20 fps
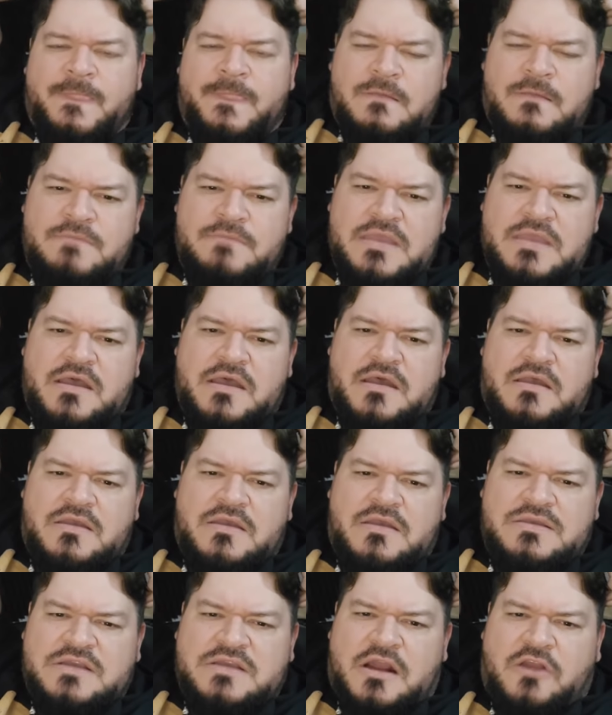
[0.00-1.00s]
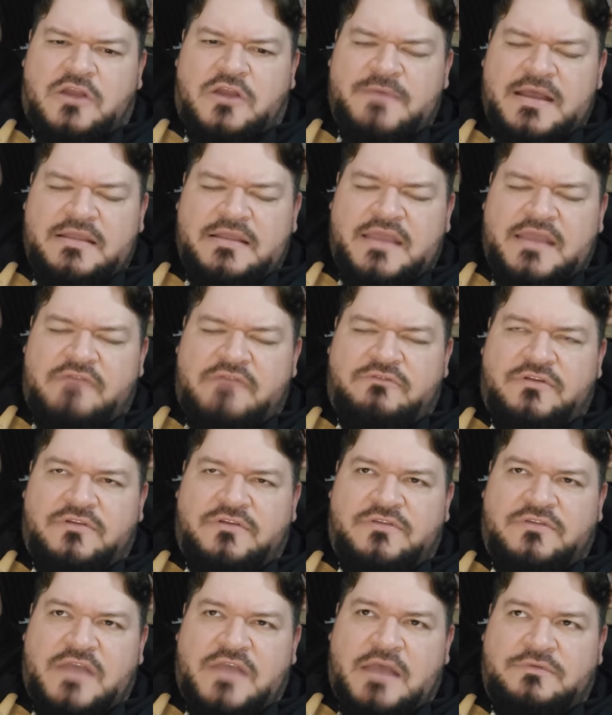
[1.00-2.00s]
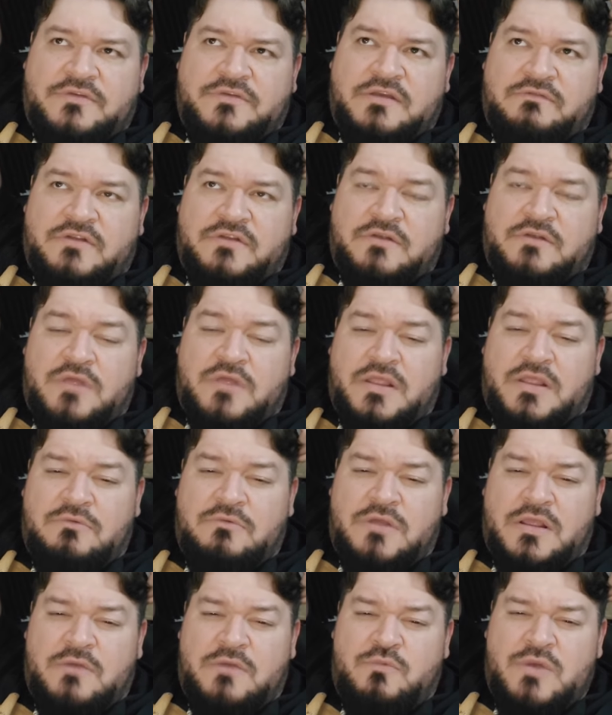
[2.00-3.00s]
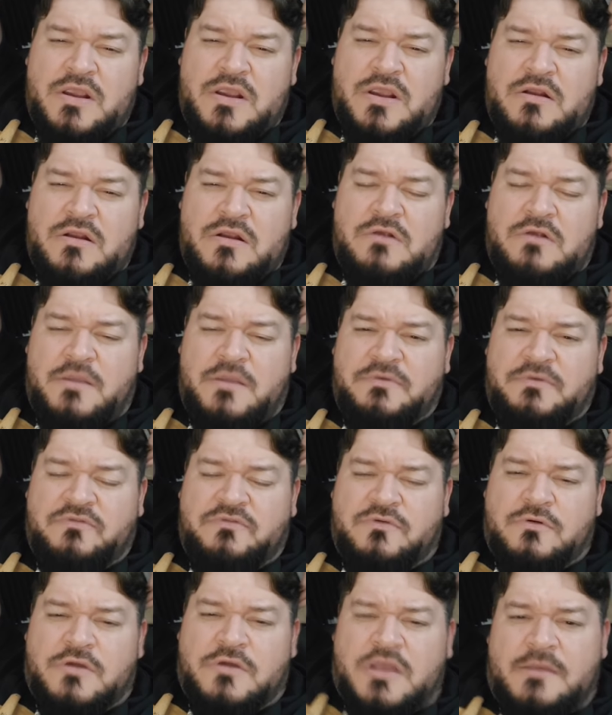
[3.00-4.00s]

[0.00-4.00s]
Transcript: because Carlsbad Caverns, I was given a really, really weird, creepy story